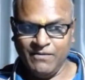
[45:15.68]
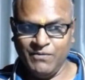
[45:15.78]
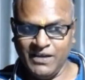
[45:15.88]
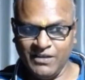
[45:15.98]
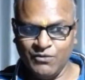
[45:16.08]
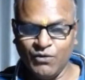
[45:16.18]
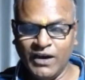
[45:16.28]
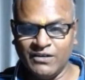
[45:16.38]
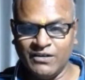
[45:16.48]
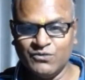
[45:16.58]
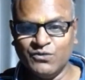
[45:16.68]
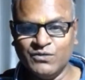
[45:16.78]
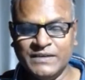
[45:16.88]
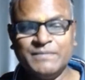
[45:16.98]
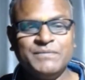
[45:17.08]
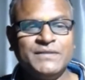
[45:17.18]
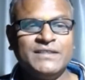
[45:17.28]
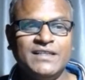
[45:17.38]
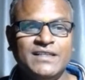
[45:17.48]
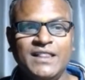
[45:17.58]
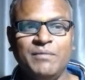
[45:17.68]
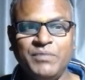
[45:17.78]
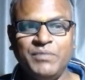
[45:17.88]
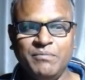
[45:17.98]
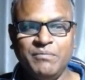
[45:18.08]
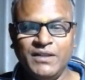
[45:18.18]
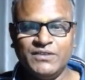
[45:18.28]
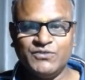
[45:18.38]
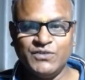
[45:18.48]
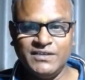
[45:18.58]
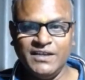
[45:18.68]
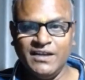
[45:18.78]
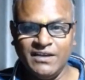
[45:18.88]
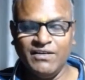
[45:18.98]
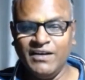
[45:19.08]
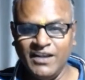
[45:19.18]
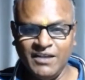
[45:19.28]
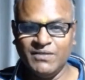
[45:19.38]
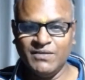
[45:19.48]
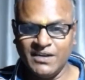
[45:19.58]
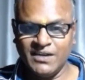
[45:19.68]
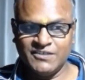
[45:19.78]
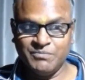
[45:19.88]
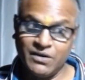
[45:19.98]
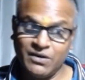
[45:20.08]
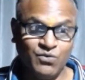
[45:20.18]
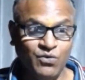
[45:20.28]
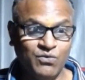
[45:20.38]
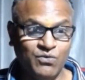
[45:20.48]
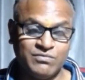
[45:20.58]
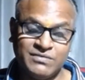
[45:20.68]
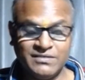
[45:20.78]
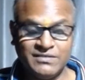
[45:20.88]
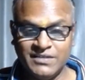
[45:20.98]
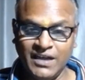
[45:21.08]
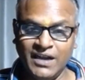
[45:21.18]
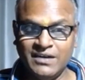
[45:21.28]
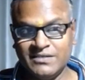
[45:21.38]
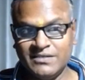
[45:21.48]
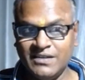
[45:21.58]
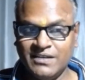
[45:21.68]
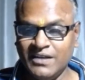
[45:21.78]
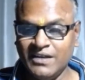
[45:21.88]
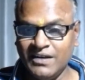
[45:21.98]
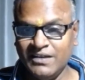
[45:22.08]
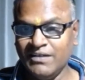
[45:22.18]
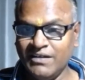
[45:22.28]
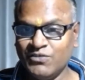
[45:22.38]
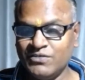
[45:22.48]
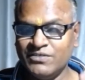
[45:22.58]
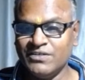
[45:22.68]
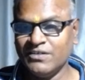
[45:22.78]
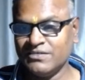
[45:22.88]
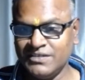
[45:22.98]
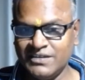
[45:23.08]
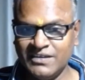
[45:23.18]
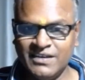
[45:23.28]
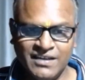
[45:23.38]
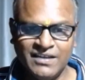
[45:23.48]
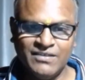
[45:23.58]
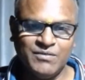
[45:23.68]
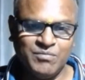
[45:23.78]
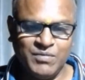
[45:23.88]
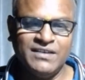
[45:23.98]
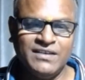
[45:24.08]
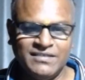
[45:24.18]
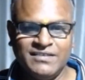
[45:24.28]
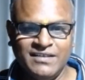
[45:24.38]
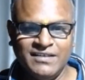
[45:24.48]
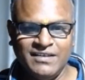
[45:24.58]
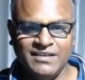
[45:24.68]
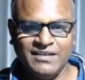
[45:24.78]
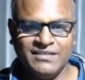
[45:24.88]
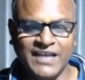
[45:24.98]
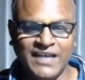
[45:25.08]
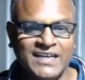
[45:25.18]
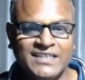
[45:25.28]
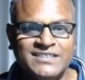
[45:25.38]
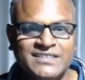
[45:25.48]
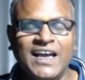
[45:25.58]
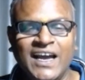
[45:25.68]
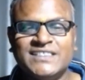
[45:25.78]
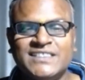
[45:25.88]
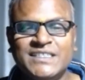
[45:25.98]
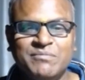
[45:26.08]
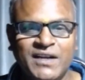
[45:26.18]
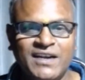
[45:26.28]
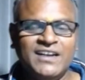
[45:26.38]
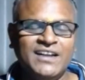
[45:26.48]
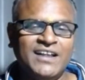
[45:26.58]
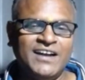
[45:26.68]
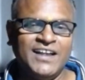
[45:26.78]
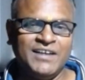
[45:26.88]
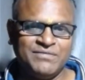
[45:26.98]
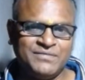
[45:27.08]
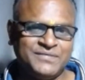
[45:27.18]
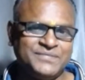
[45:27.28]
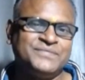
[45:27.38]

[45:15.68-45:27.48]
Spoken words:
where you are known, then the people should take your name with respect. Oh, that is really a good doctor. Means that is the achievement in our life.